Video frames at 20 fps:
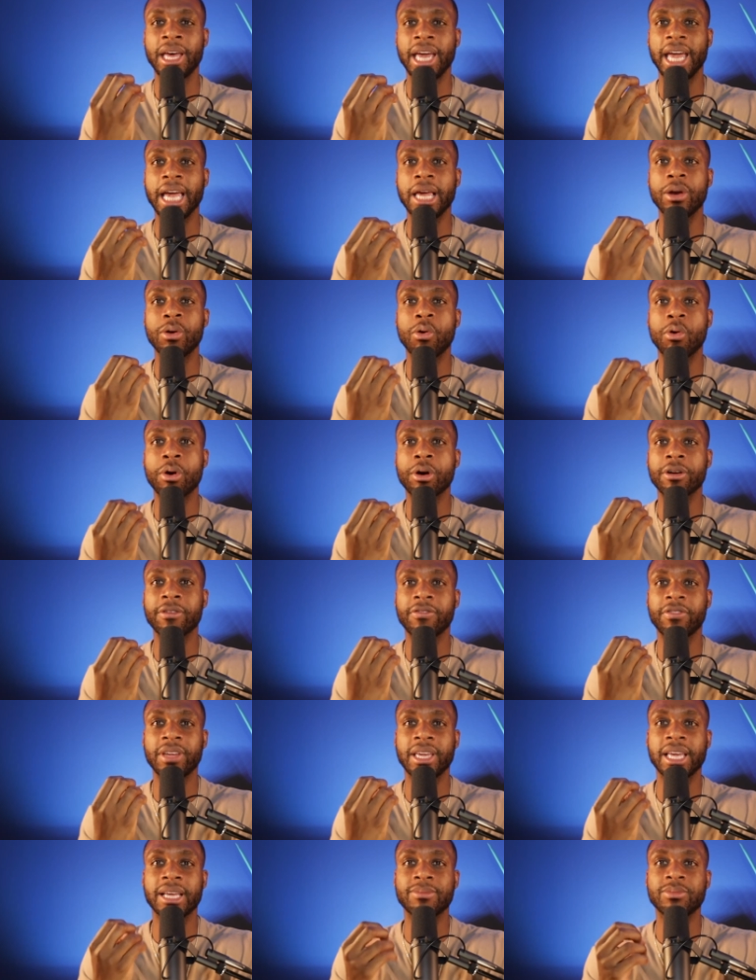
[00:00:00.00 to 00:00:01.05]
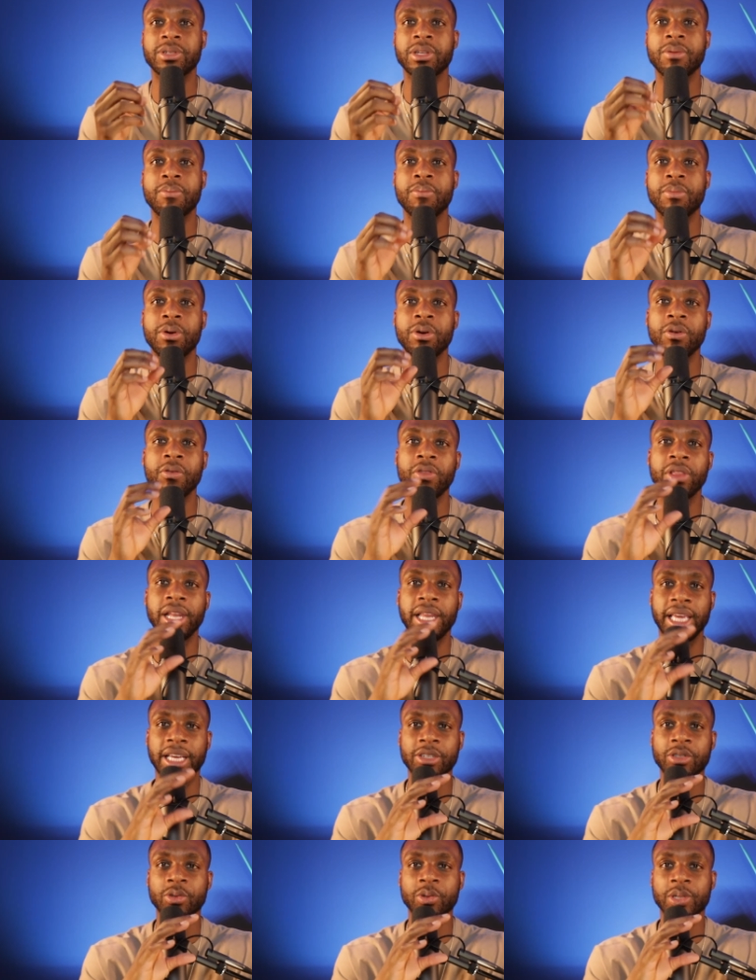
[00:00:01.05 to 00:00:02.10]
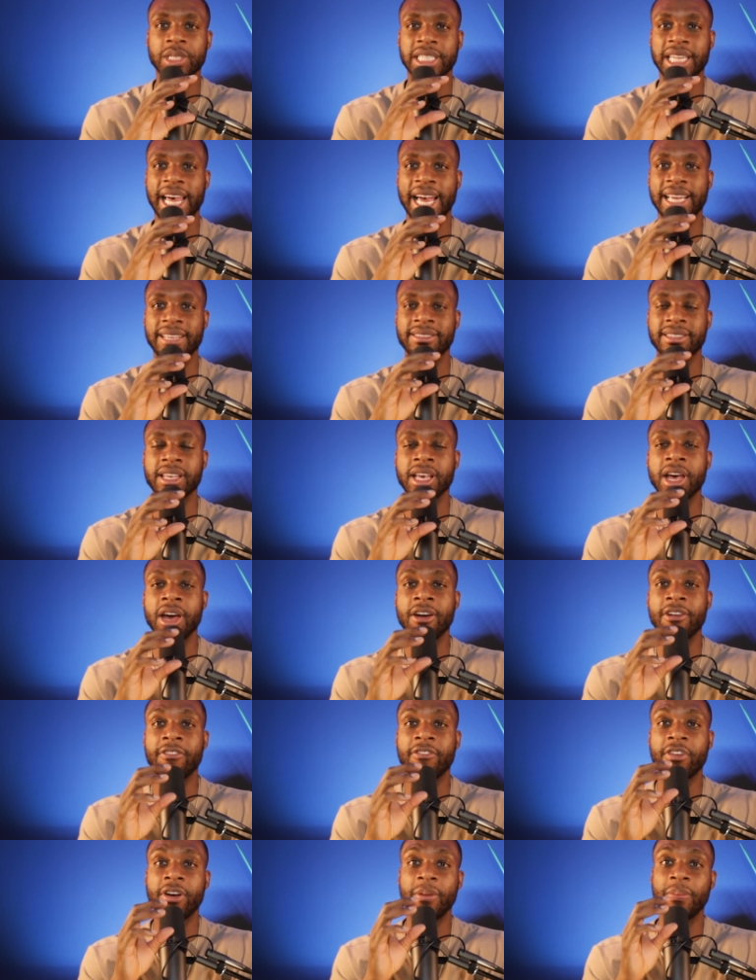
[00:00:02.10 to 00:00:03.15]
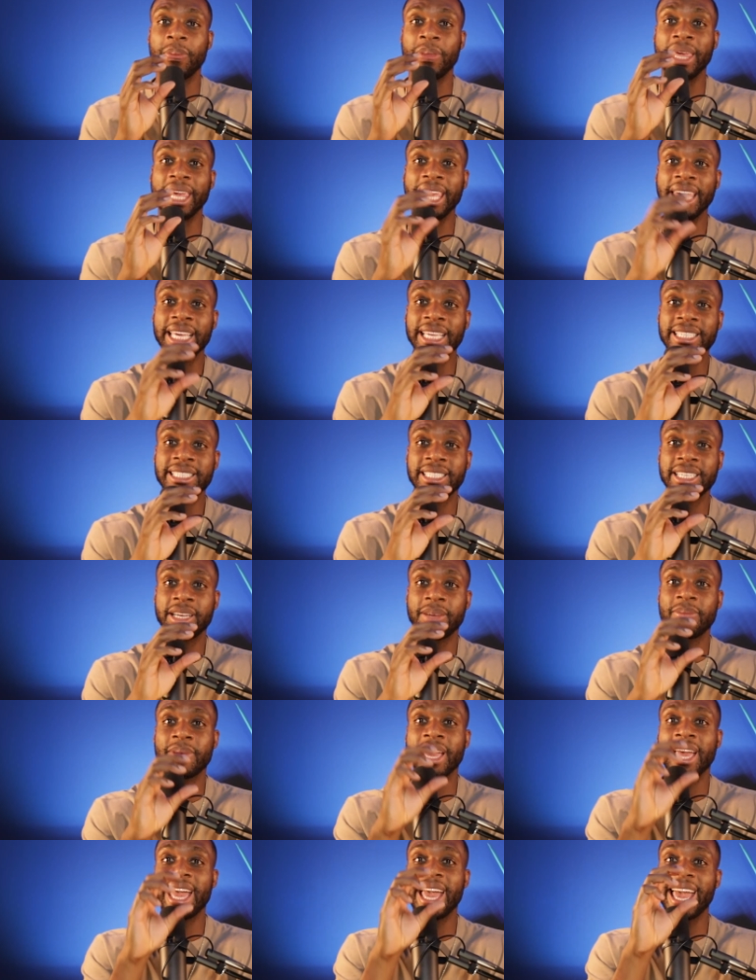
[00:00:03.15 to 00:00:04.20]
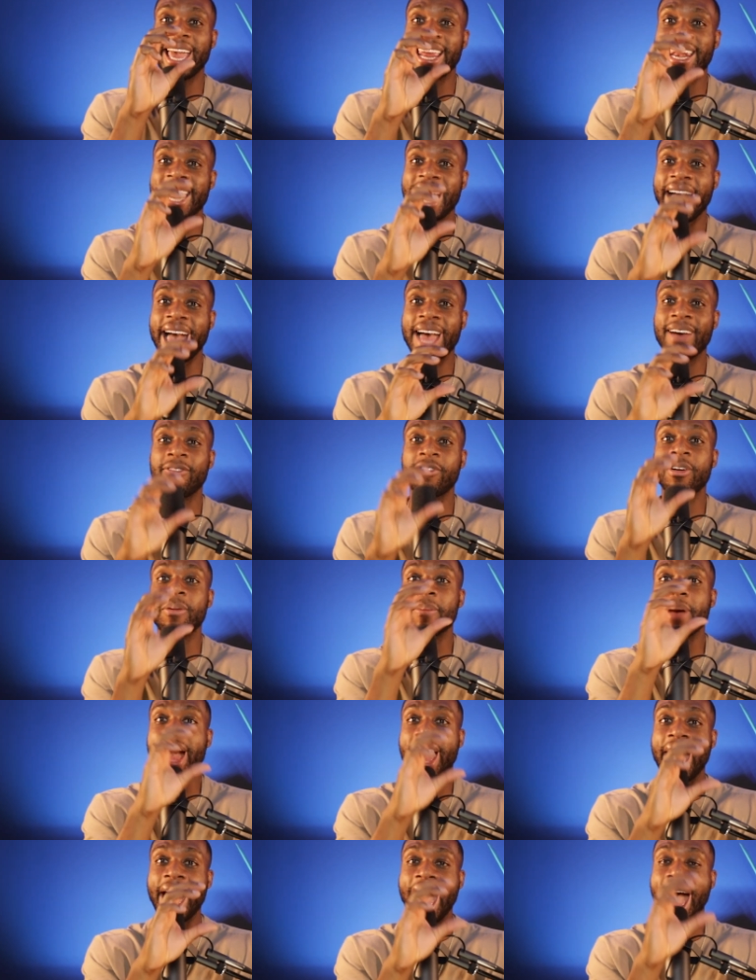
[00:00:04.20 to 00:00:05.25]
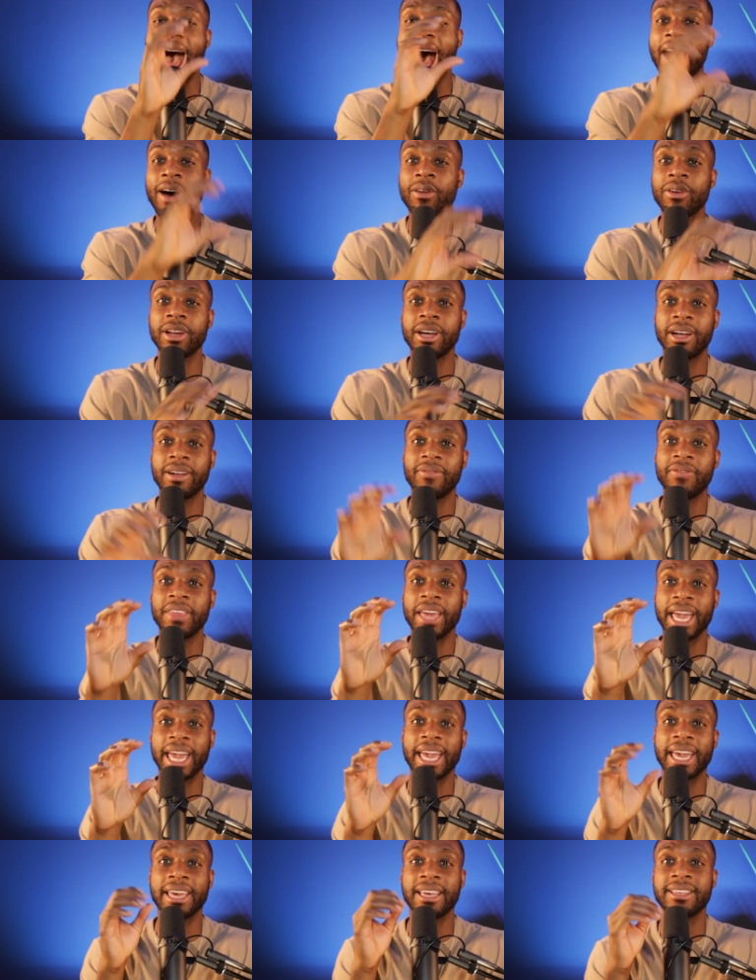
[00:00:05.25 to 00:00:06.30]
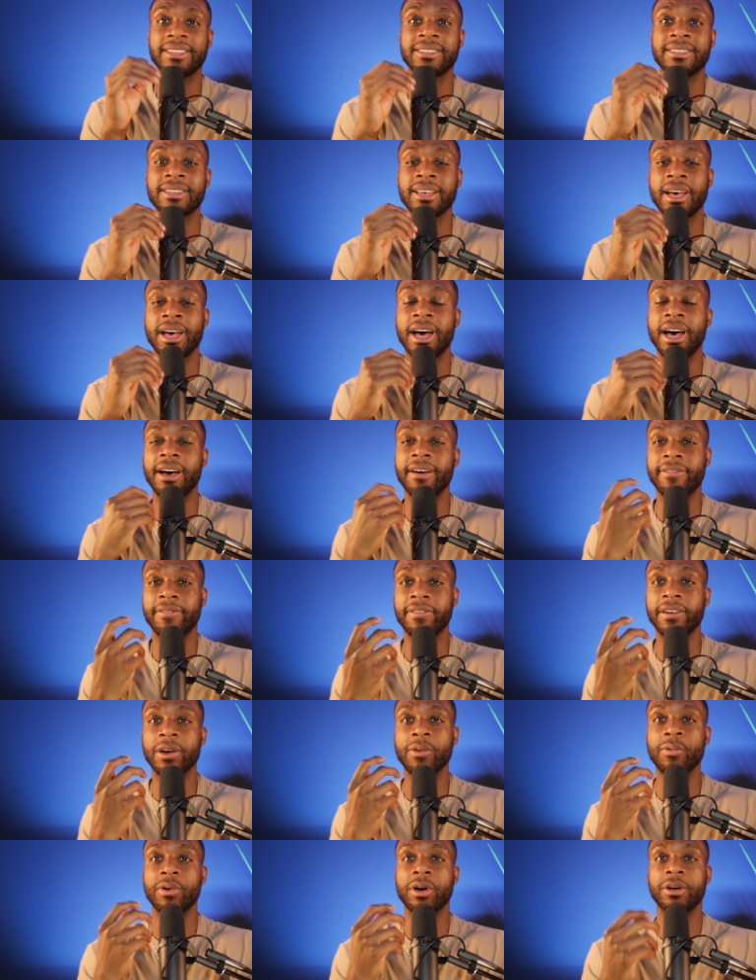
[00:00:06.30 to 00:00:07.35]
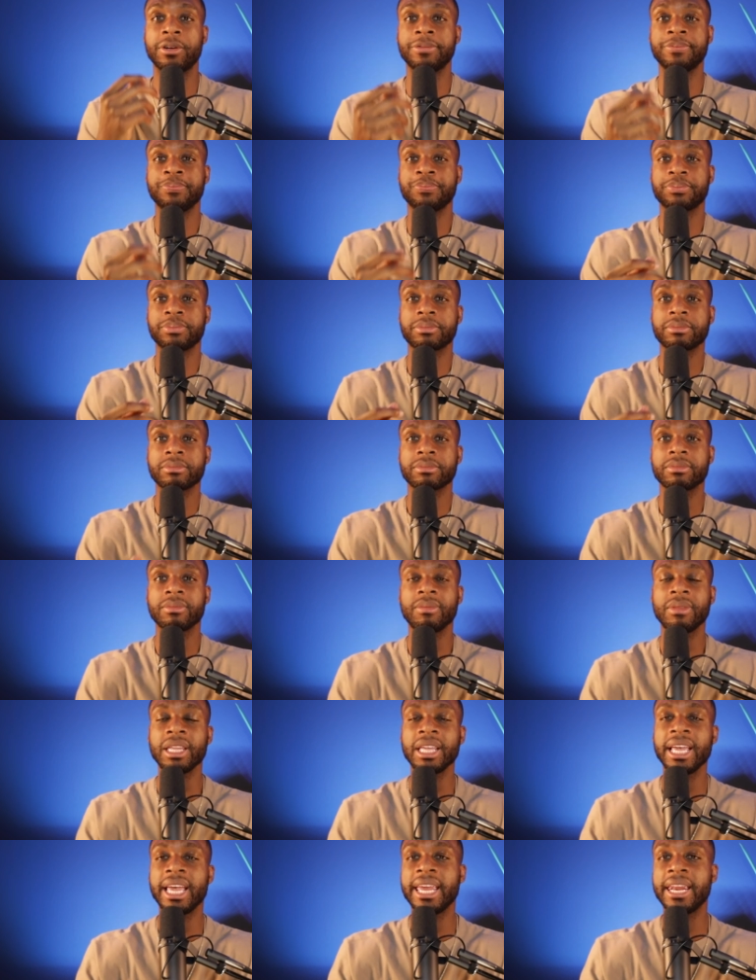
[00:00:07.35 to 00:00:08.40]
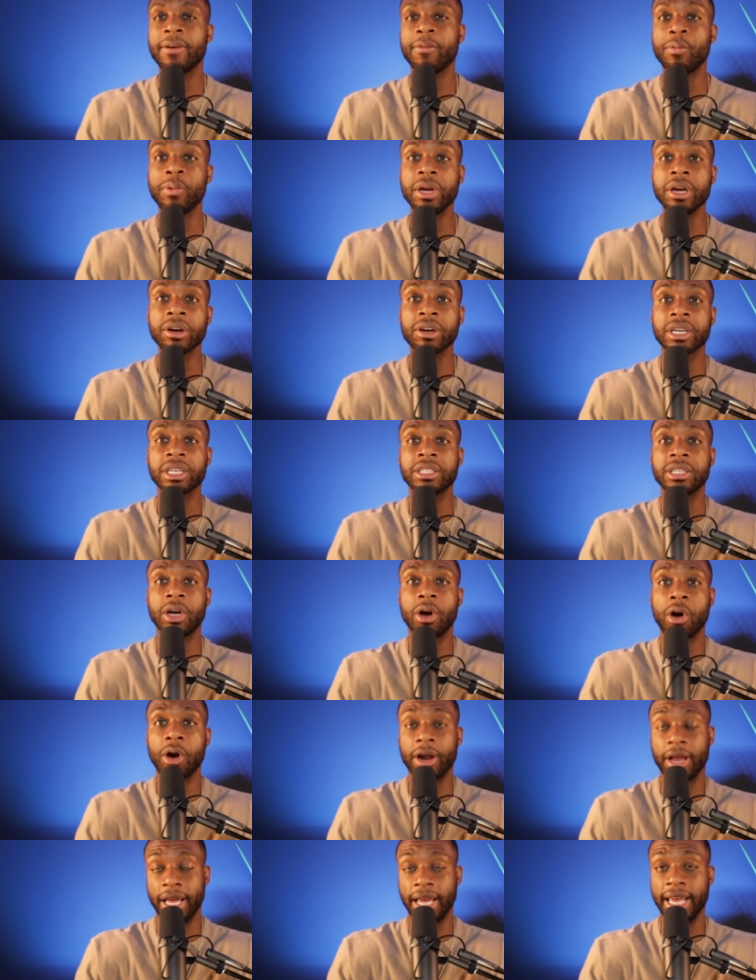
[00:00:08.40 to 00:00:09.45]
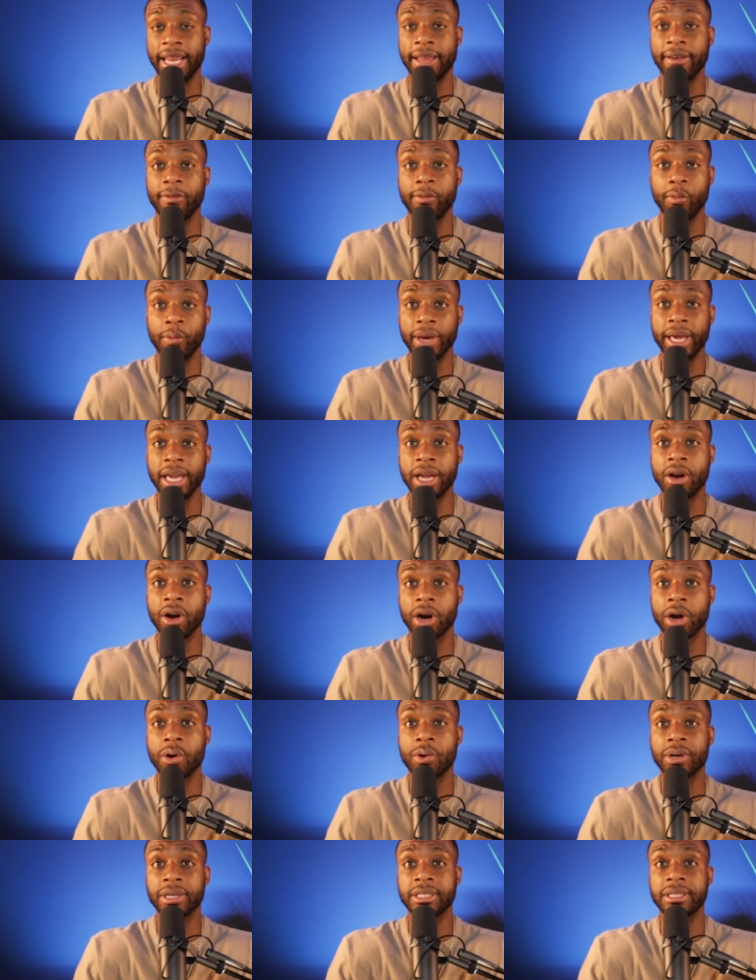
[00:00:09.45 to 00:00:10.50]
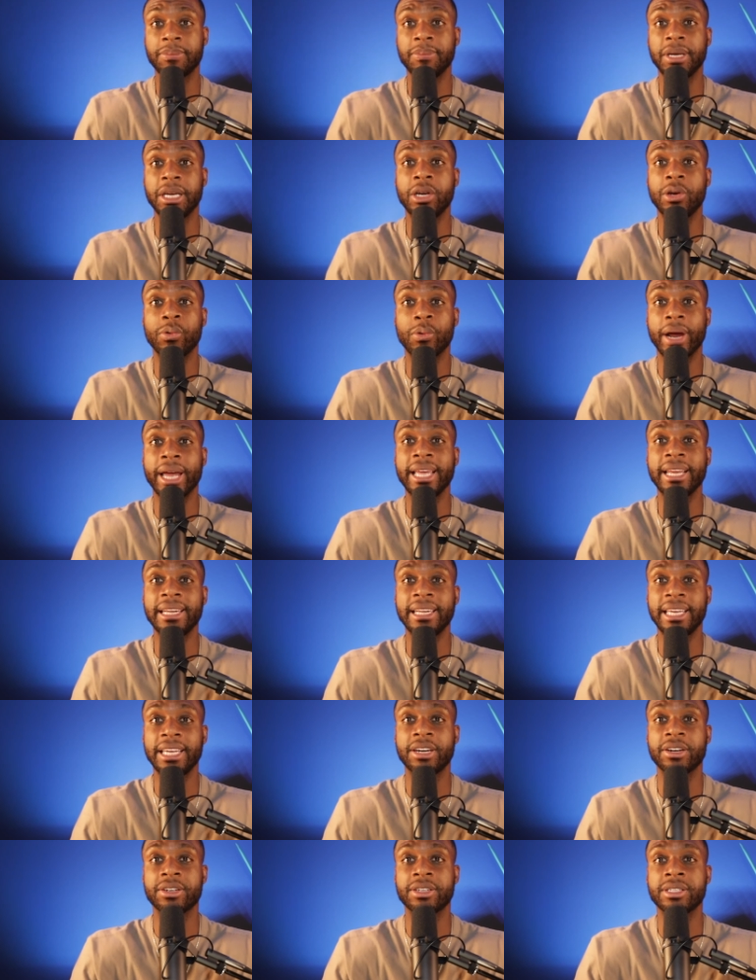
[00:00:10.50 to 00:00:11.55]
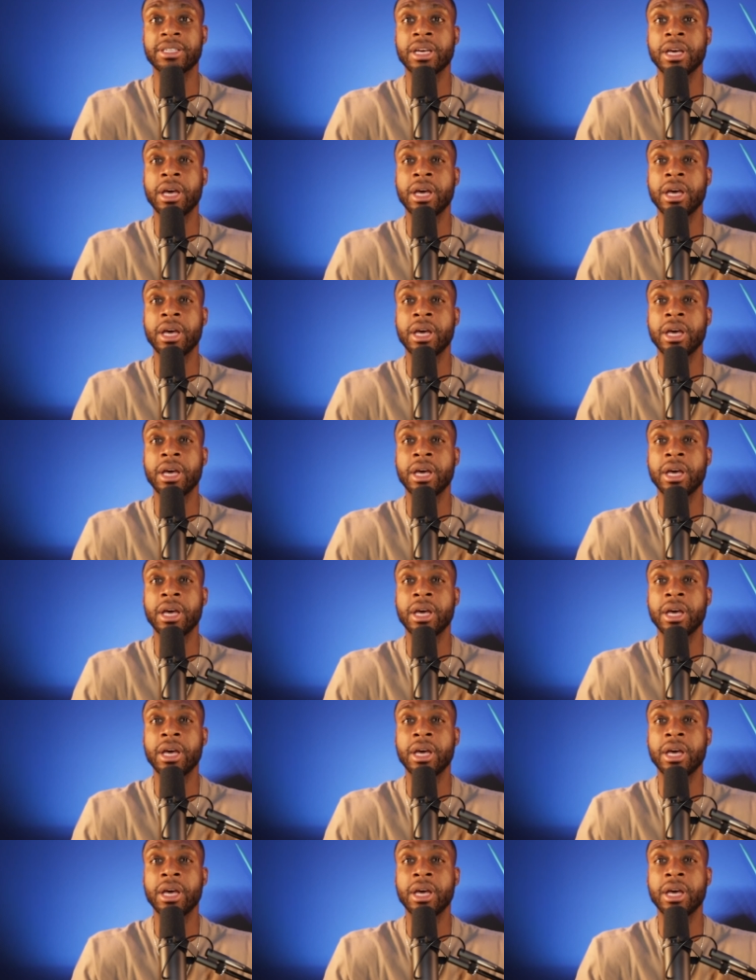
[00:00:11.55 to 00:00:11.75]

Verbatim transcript: in order for him to move the Israelites from Egypt and from out of the hands of Pharaoh. And if we are, con- or, and if we are going to be great leaders,